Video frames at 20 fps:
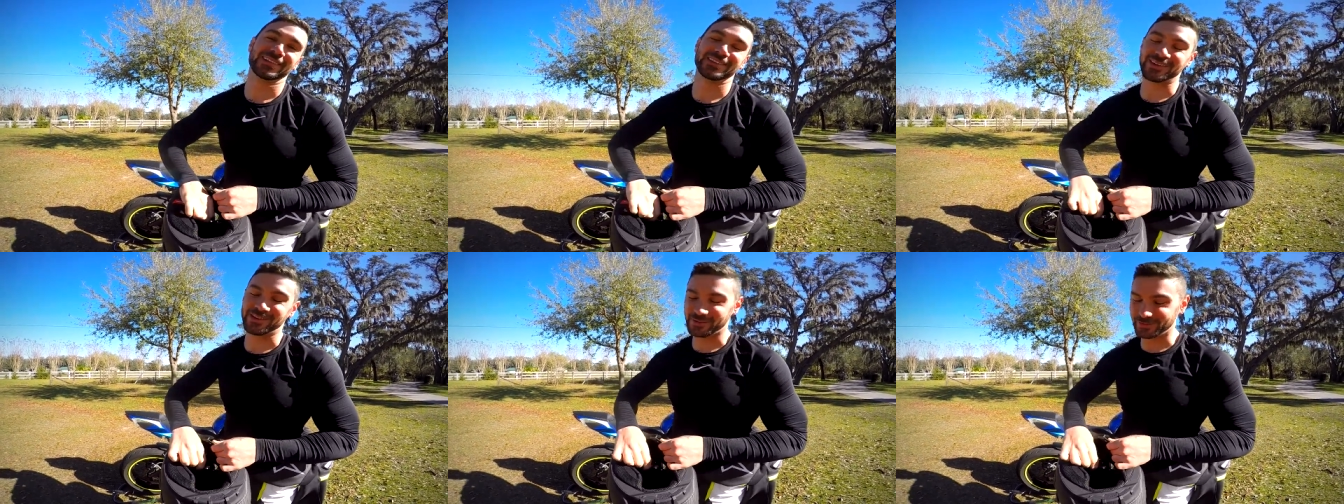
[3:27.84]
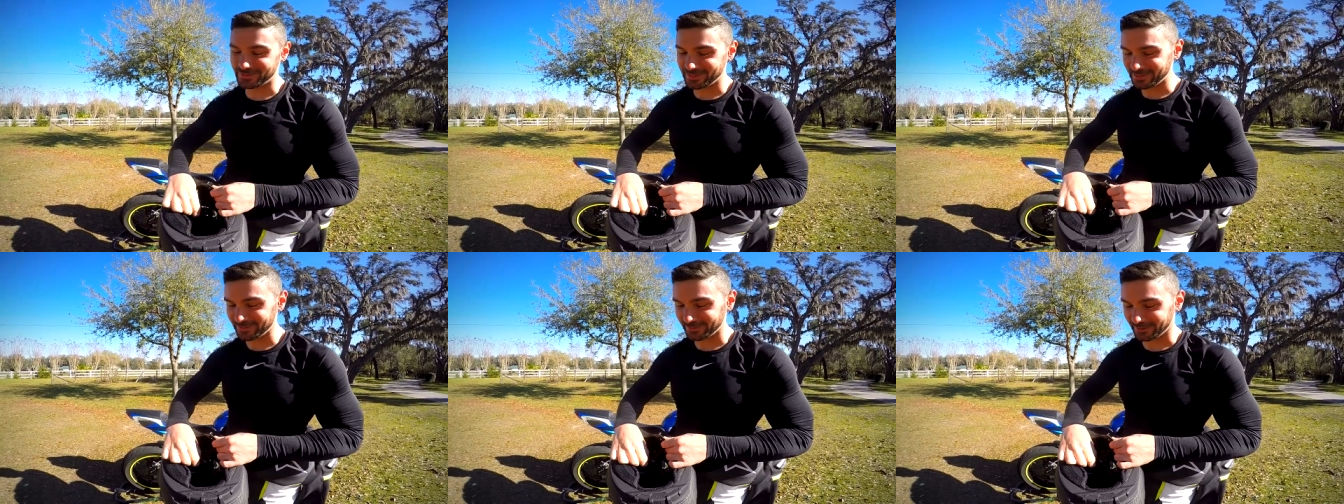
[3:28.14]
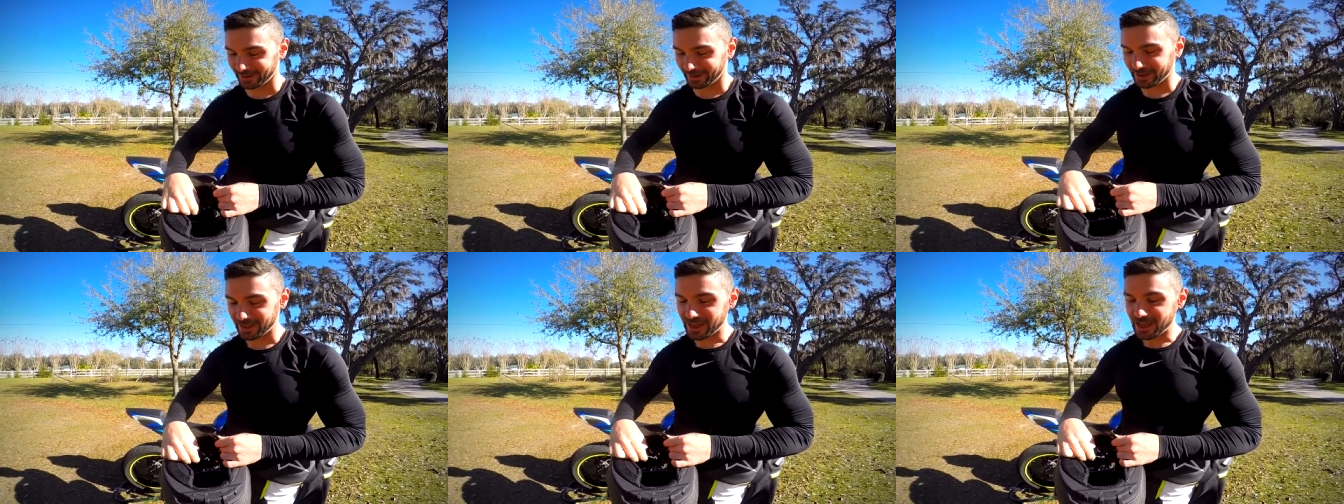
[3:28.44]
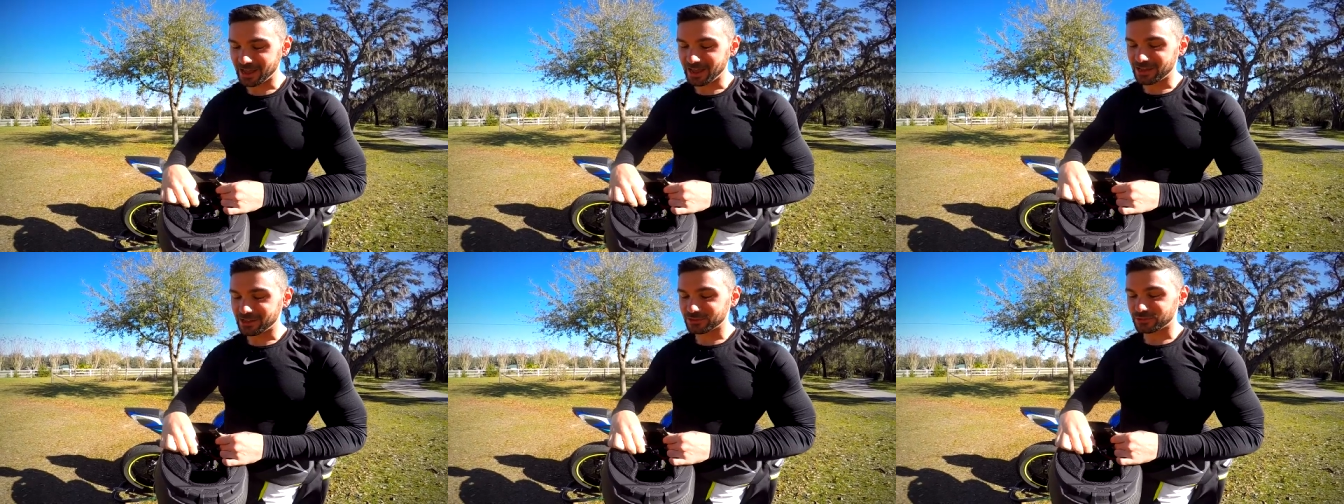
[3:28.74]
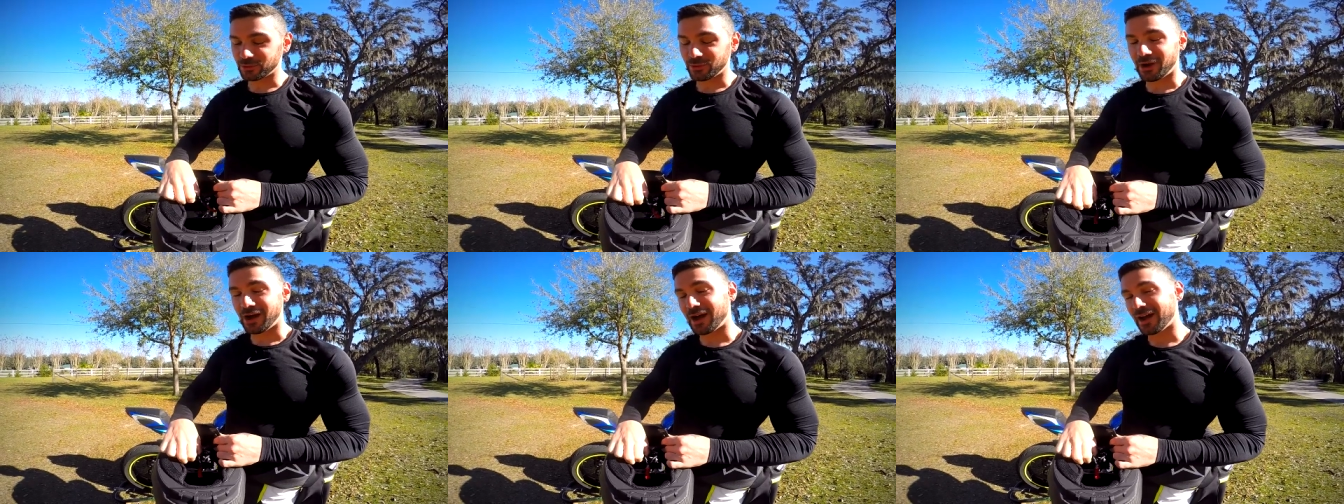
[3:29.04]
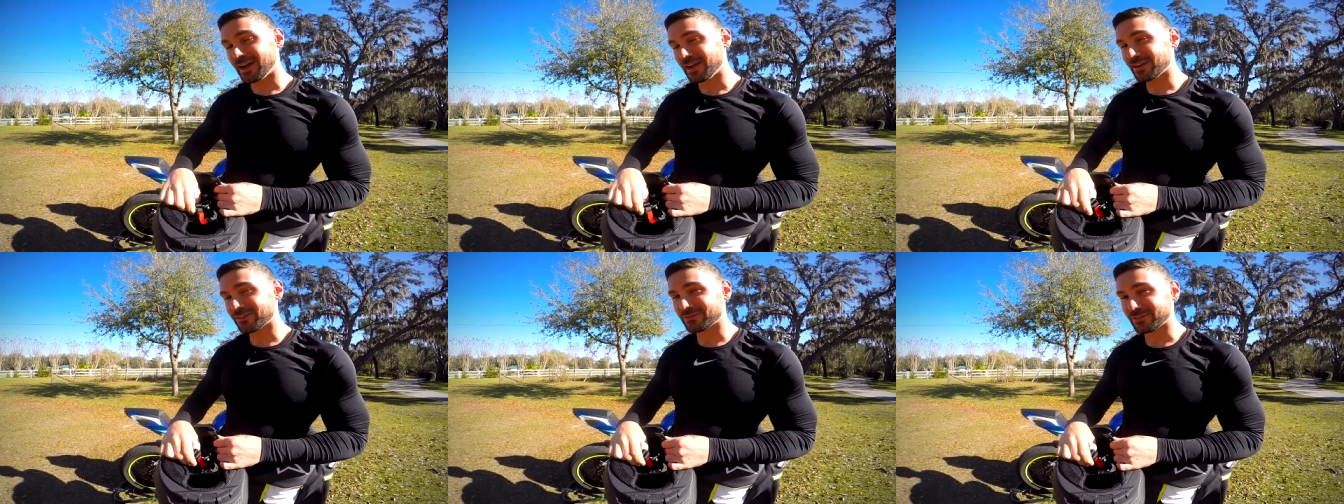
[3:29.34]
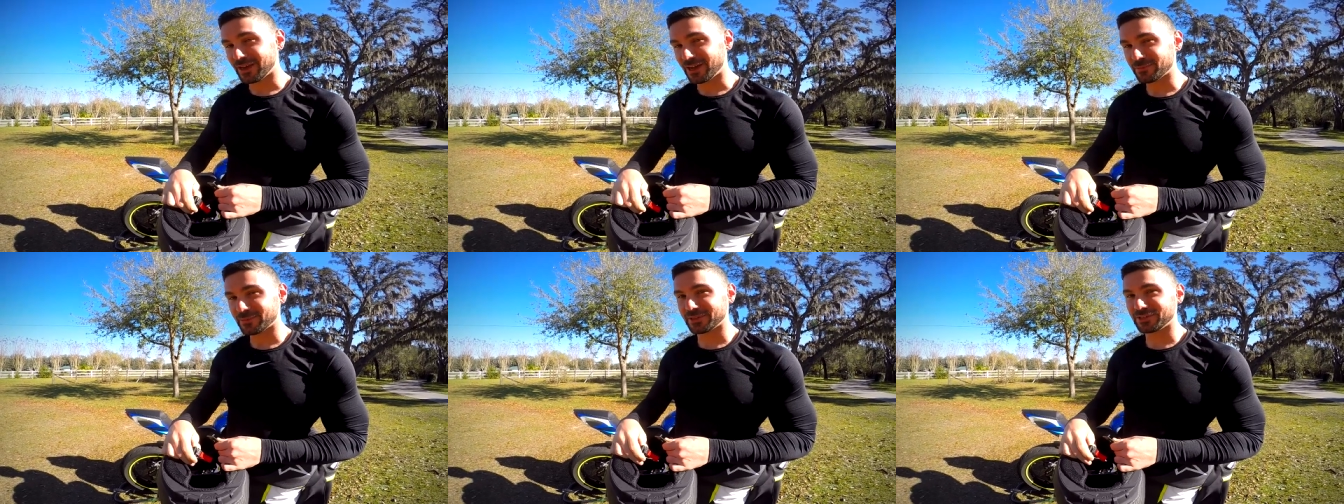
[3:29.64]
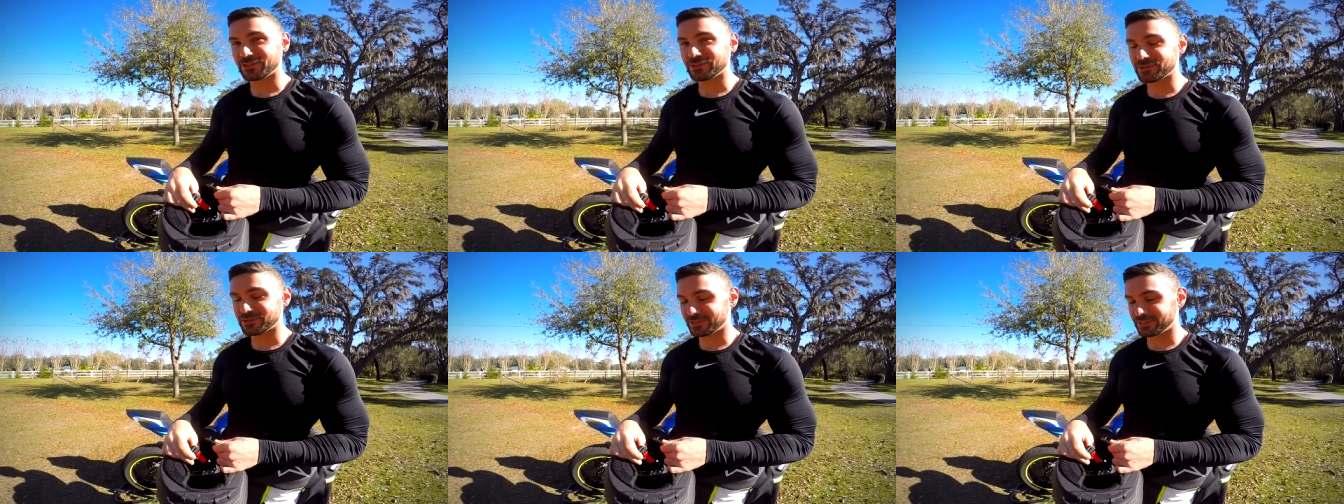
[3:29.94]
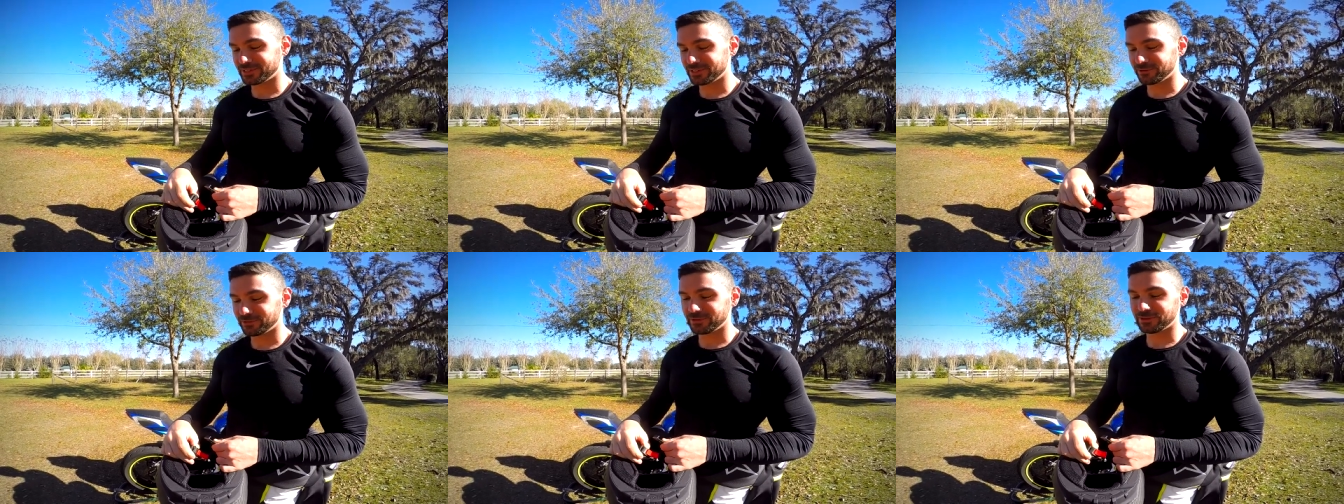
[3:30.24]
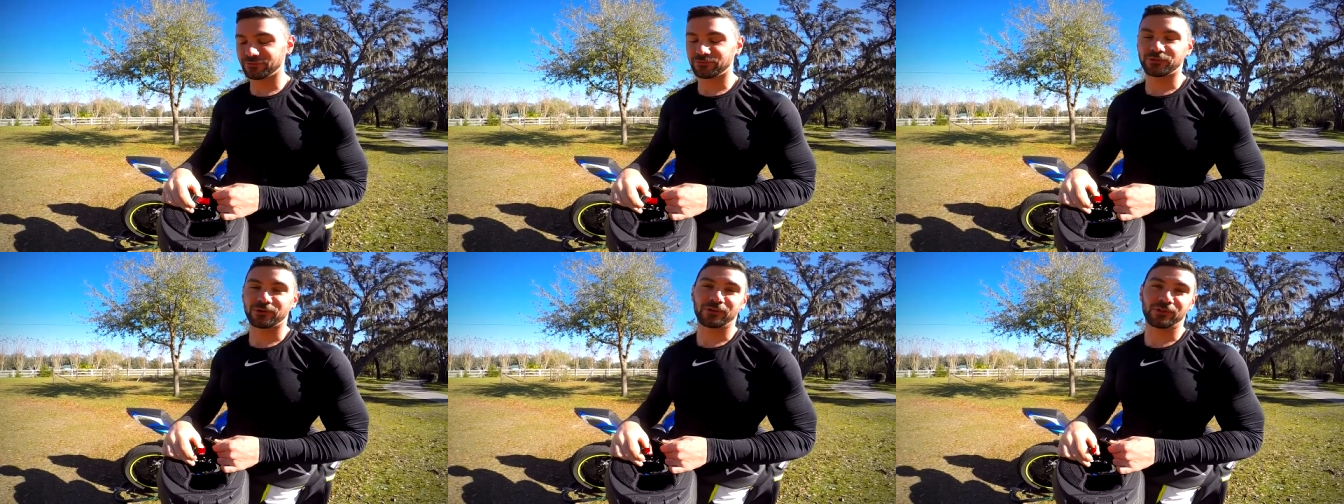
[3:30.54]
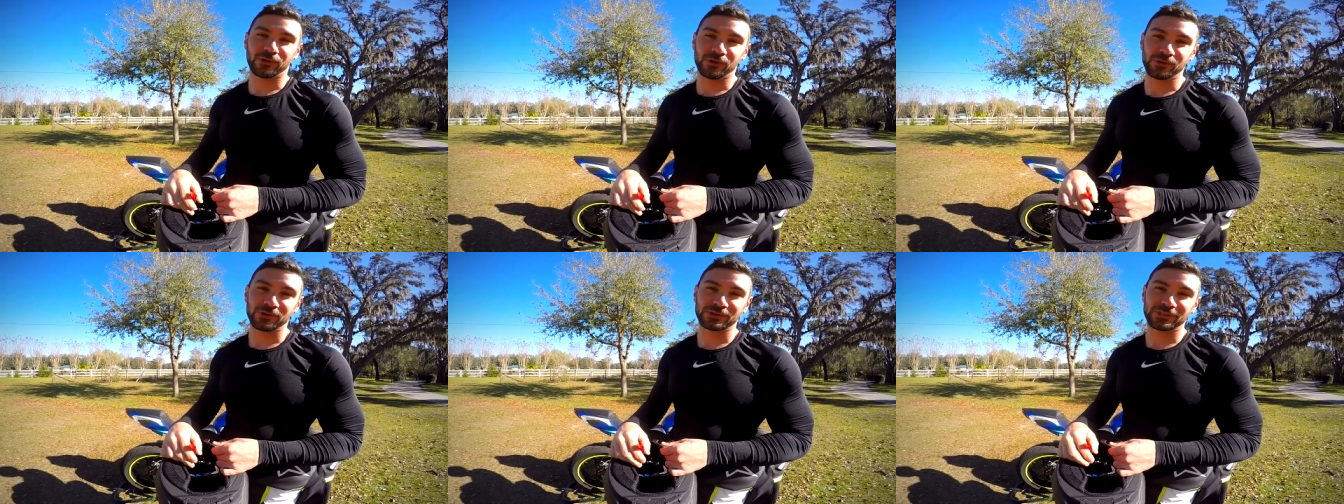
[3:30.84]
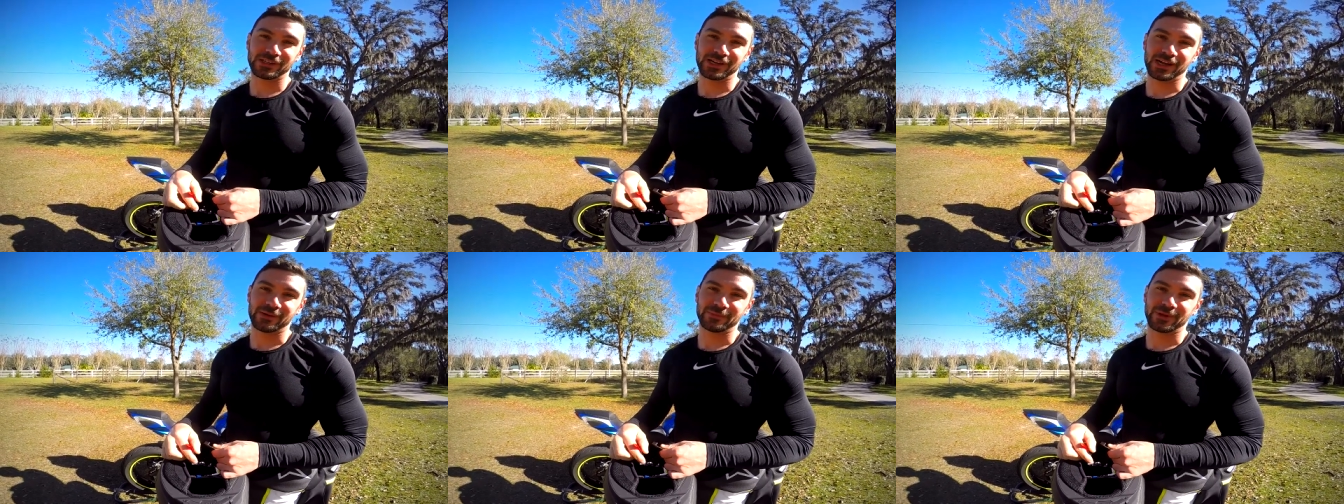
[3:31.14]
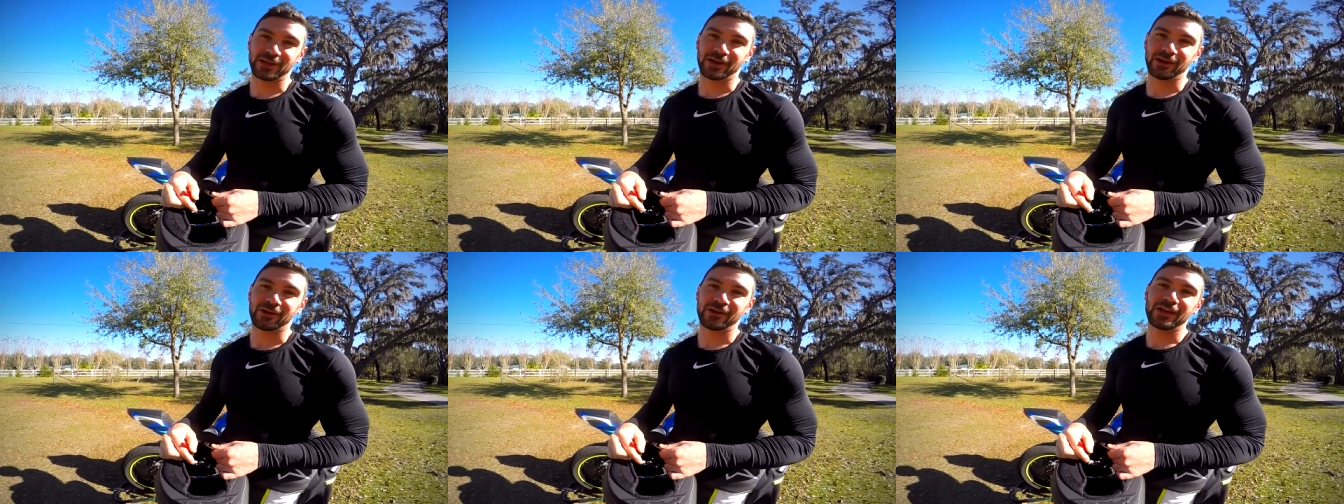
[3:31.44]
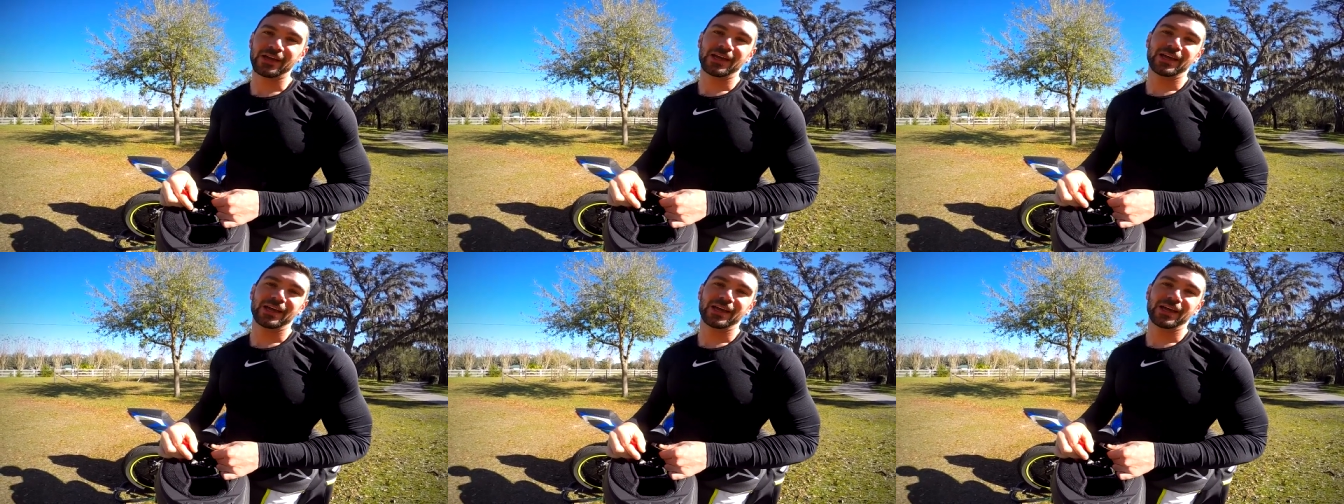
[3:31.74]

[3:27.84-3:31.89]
so D-ring. So I have not been using D-ring for a long time now,